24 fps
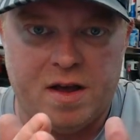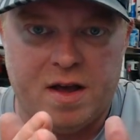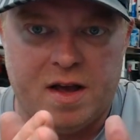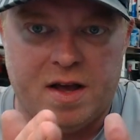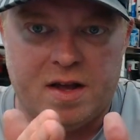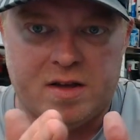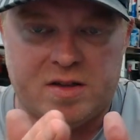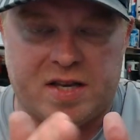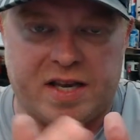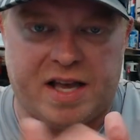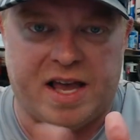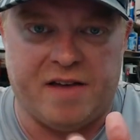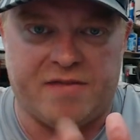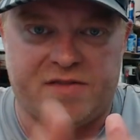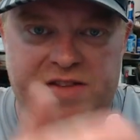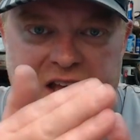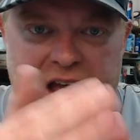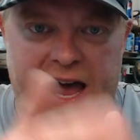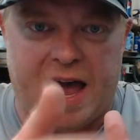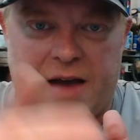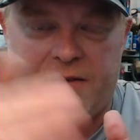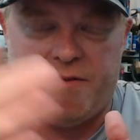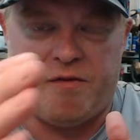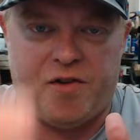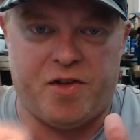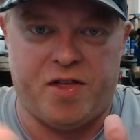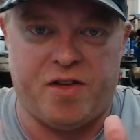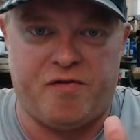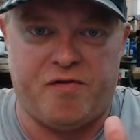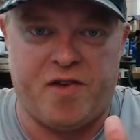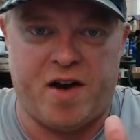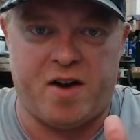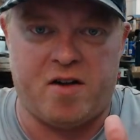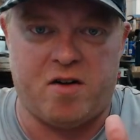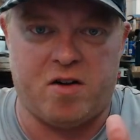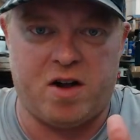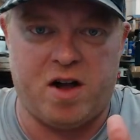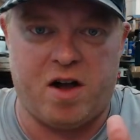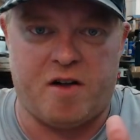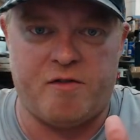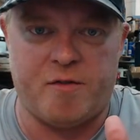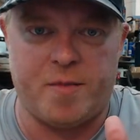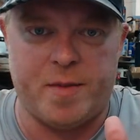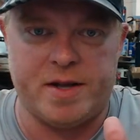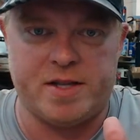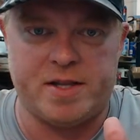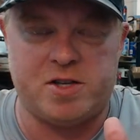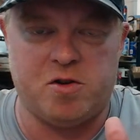to give time for the federal
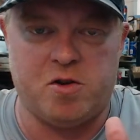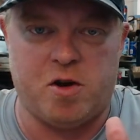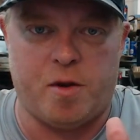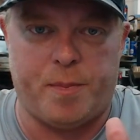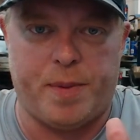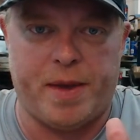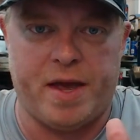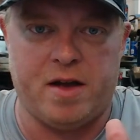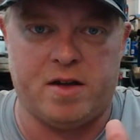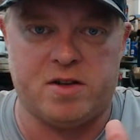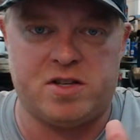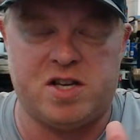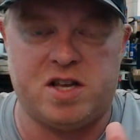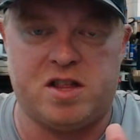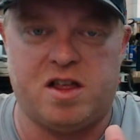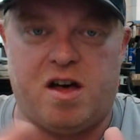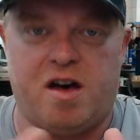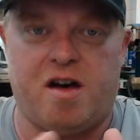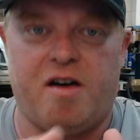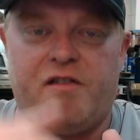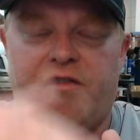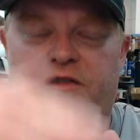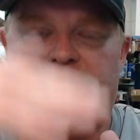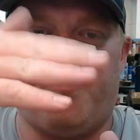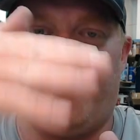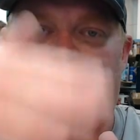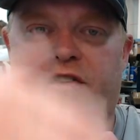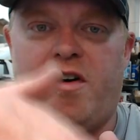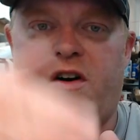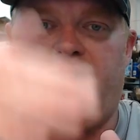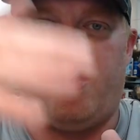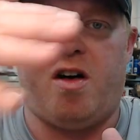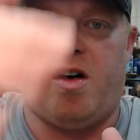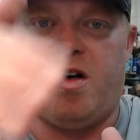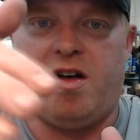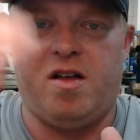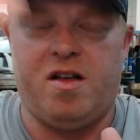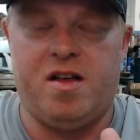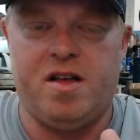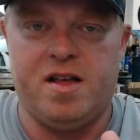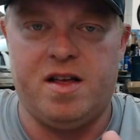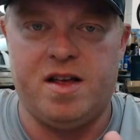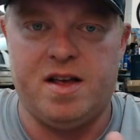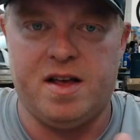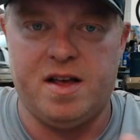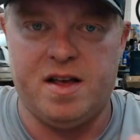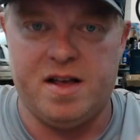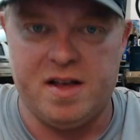government to appeal to the full
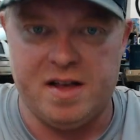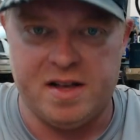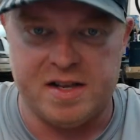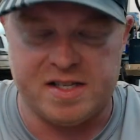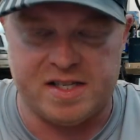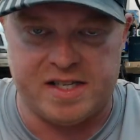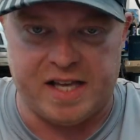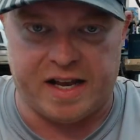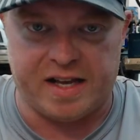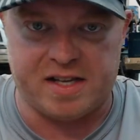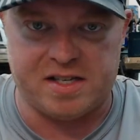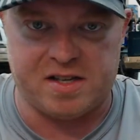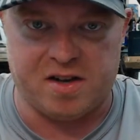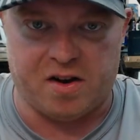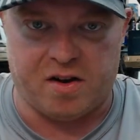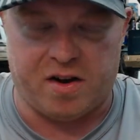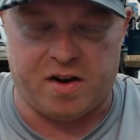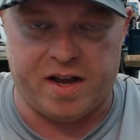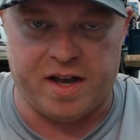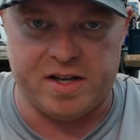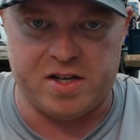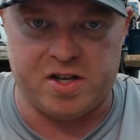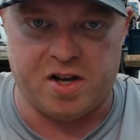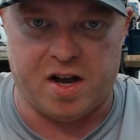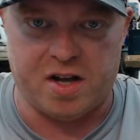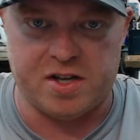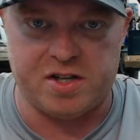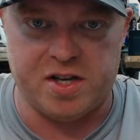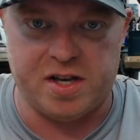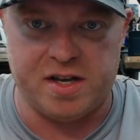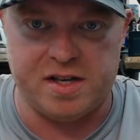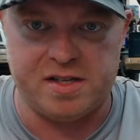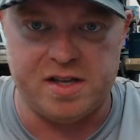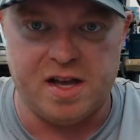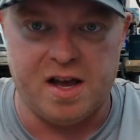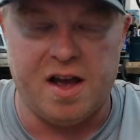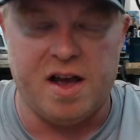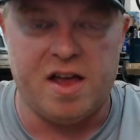6th Circuit judges.